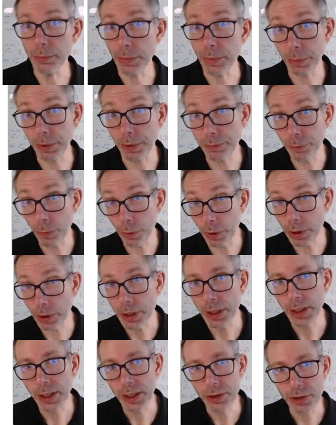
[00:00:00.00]
But before
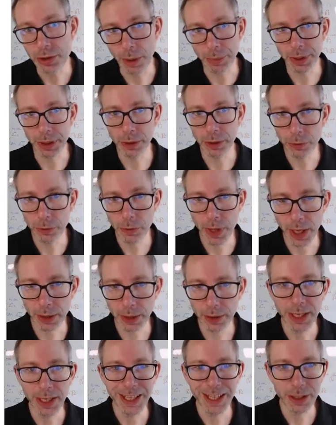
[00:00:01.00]
jumping into that,